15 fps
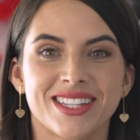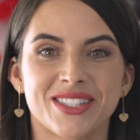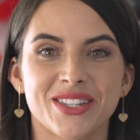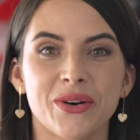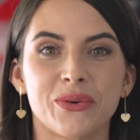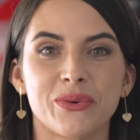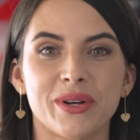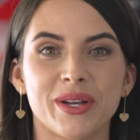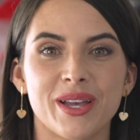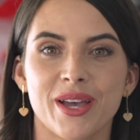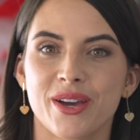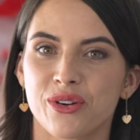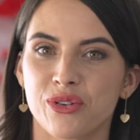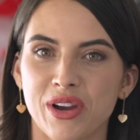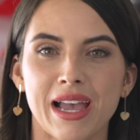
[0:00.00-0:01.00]
So,
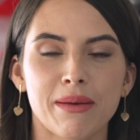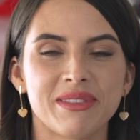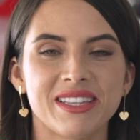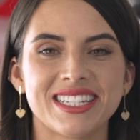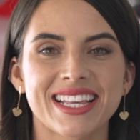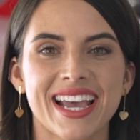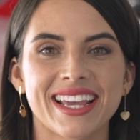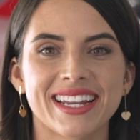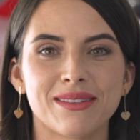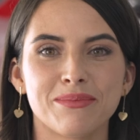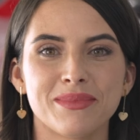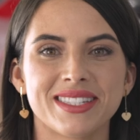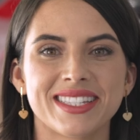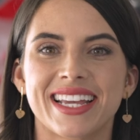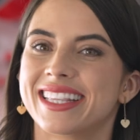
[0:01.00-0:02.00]
grab these
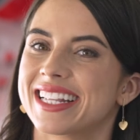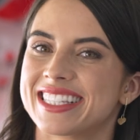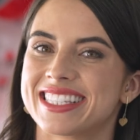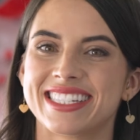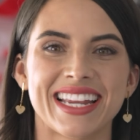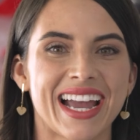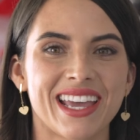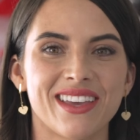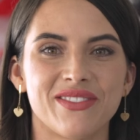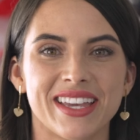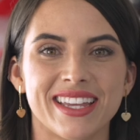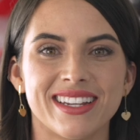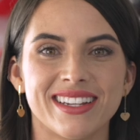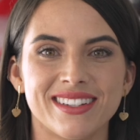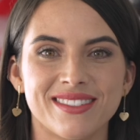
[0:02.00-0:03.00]
items and let's dive
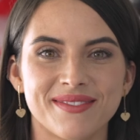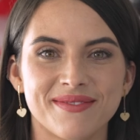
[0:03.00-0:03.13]
in.